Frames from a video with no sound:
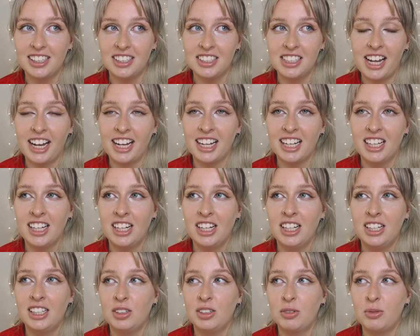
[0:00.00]
Like,
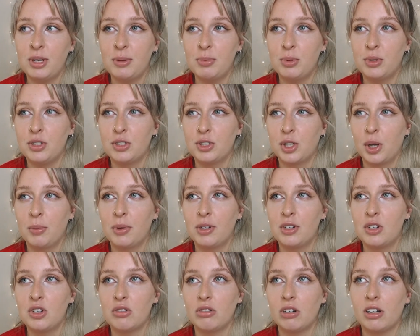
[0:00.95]
we put so
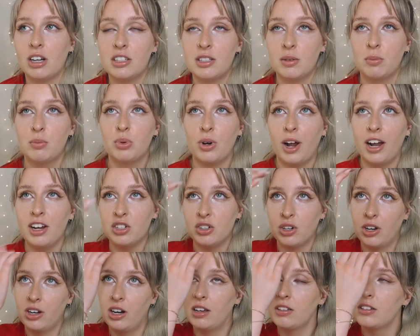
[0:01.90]
much stress and
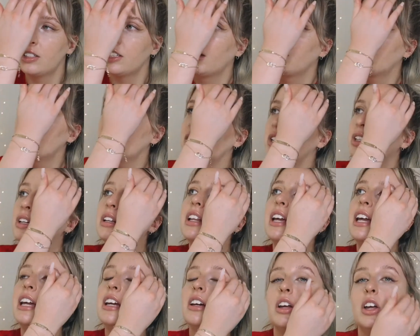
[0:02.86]
pressure on ourselves to
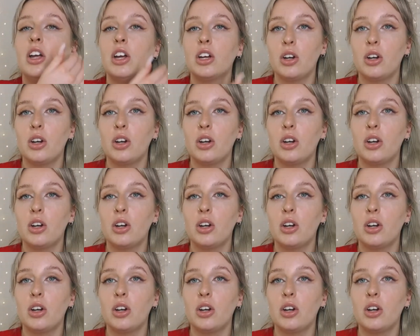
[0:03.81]
like